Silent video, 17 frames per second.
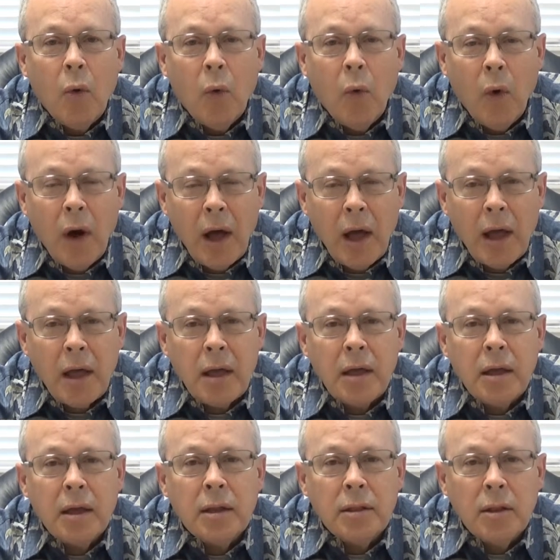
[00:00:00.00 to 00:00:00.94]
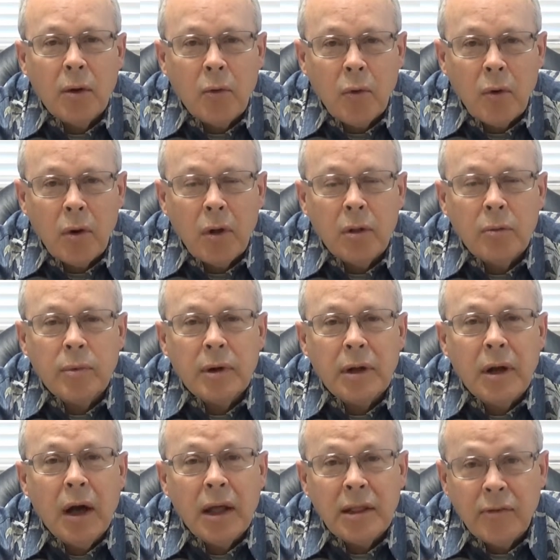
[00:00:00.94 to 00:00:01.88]
why in the world would
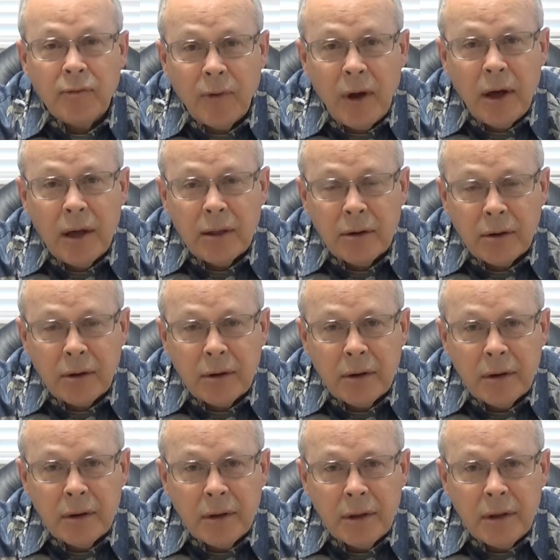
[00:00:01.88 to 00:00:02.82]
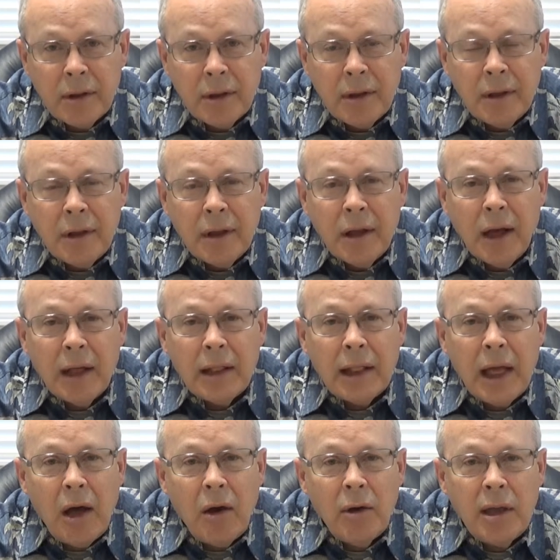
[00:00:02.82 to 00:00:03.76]
God the Father
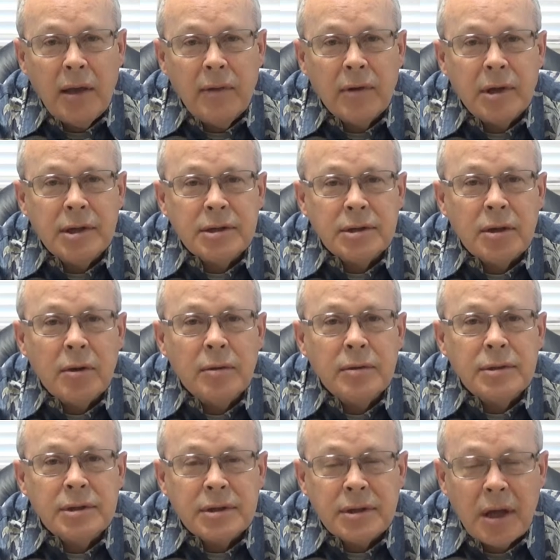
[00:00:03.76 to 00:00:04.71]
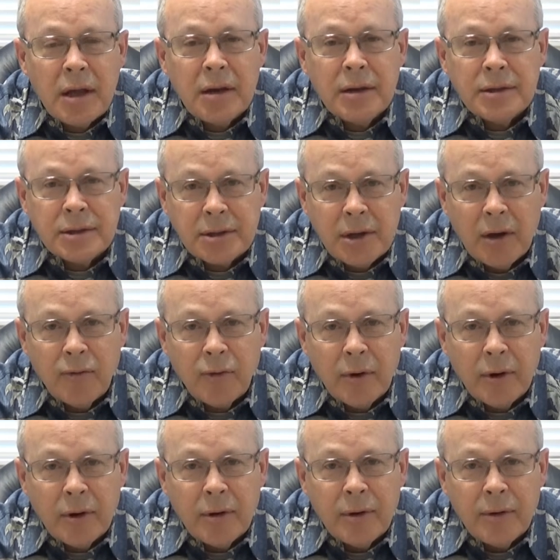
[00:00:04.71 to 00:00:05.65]
allow even his own son to
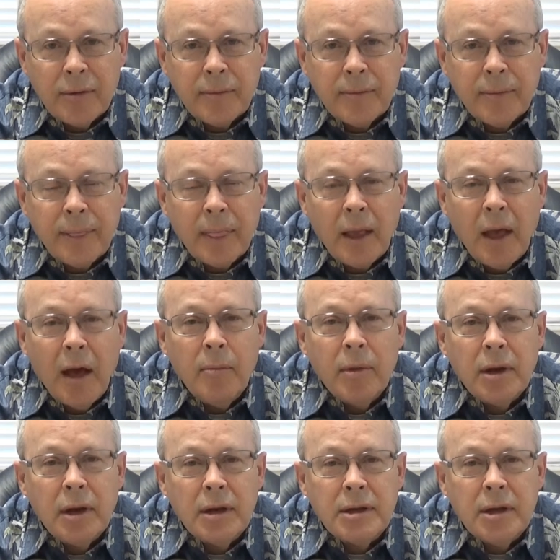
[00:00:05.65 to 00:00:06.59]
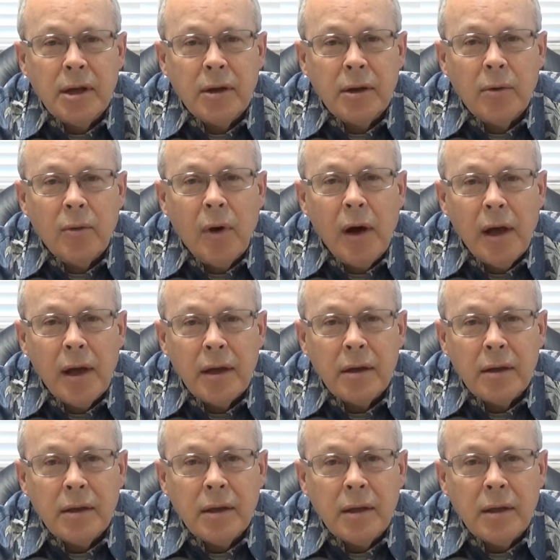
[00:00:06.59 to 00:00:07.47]
suffer? I'm going to tell you why.